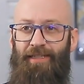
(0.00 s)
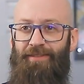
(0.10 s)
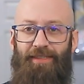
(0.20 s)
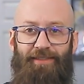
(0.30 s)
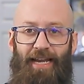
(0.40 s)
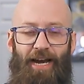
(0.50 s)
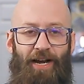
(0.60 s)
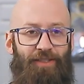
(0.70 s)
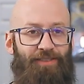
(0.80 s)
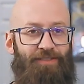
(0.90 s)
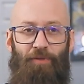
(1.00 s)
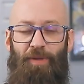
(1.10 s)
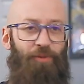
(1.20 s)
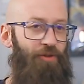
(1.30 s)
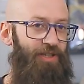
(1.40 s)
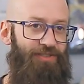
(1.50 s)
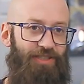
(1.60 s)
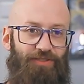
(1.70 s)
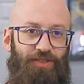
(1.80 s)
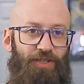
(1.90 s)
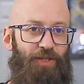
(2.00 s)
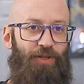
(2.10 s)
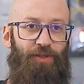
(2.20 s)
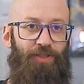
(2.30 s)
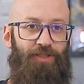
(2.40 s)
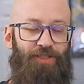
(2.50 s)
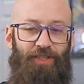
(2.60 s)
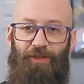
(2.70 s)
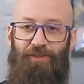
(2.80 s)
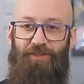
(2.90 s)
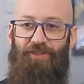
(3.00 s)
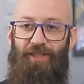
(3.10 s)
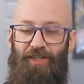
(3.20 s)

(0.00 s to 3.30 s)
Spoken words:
sit down and see what people were listening to, or, just